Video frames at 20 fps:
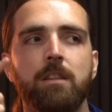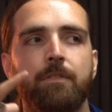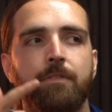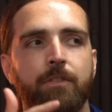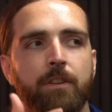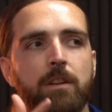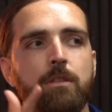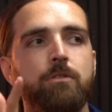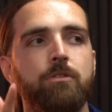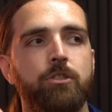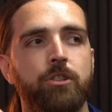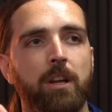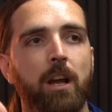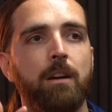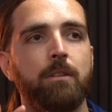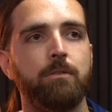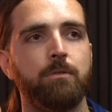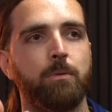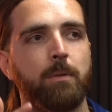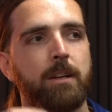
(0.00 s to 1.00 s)
the few
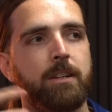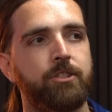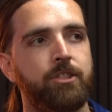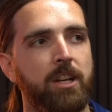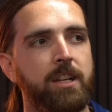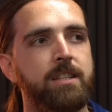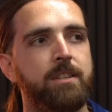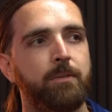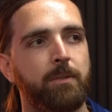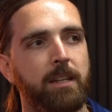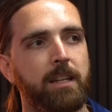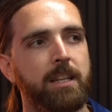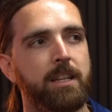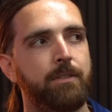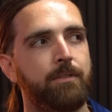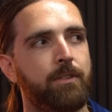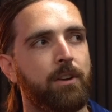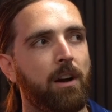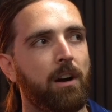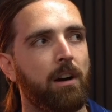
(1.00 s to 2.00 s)
shows where genuinely
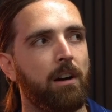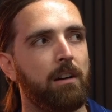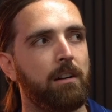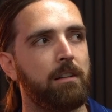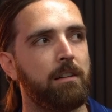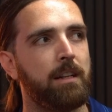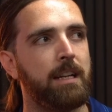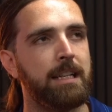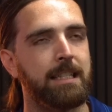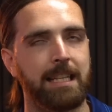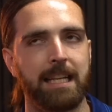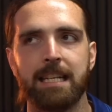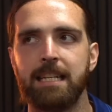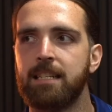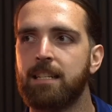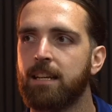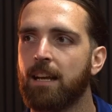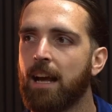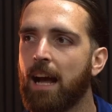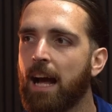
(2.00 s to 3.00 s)
you've got it's
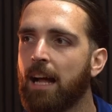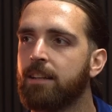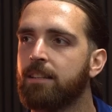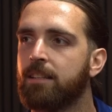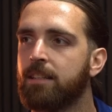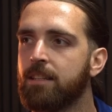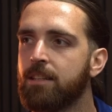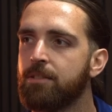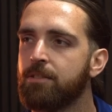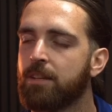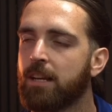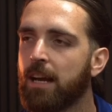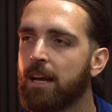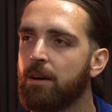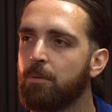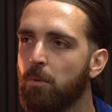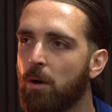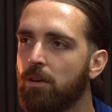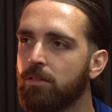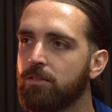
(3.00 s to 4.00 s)
India and the UK
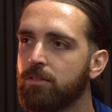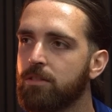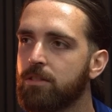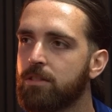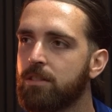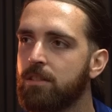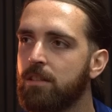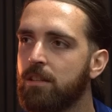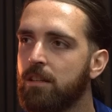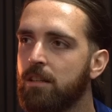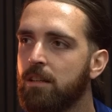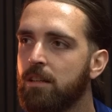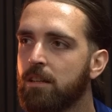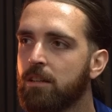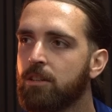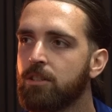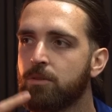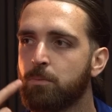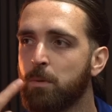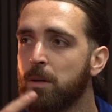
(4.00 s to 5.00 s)
at once.
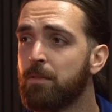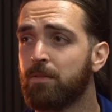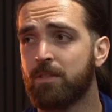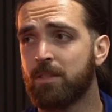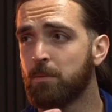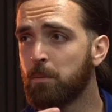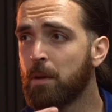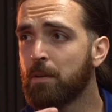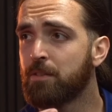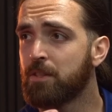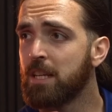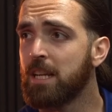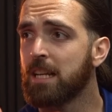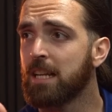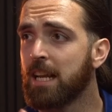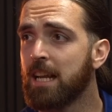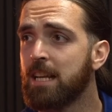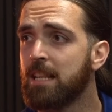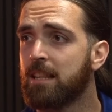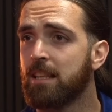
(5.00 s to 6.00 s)
Because we've seen
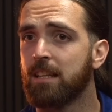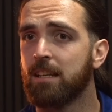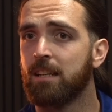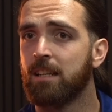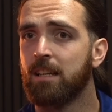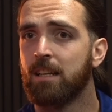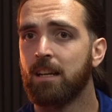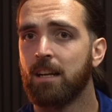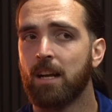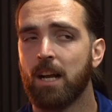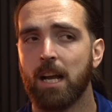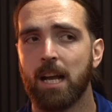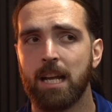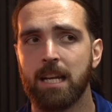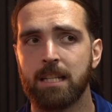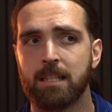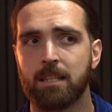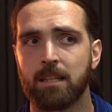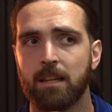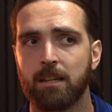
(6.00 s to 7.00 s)
Ethan
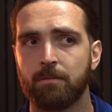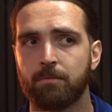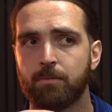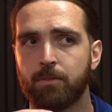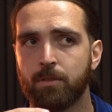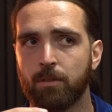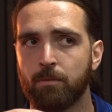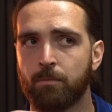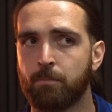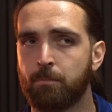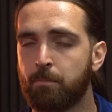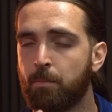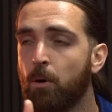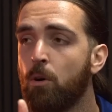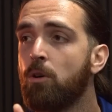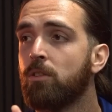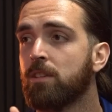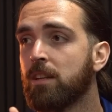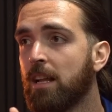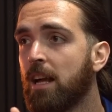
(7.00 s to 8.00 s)
is sort of
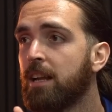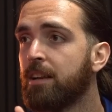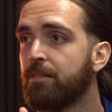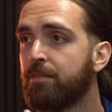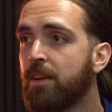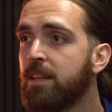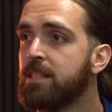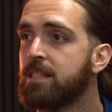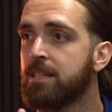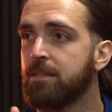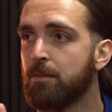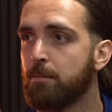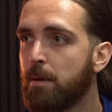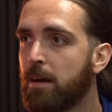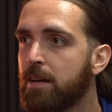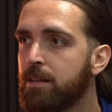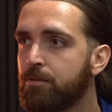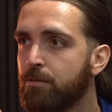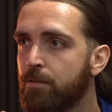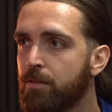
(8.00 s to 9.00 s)
borderline offensive
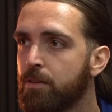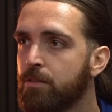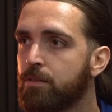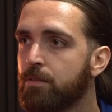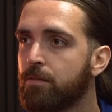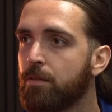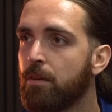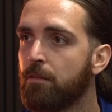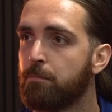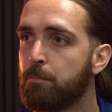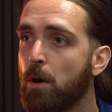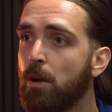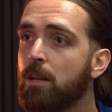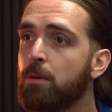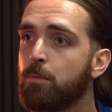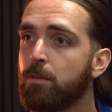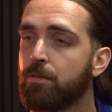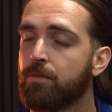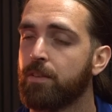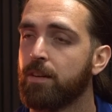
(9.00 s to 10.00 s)
about his reviews of
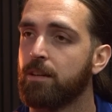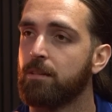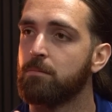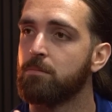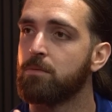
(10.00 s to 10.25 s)
Bollywood films.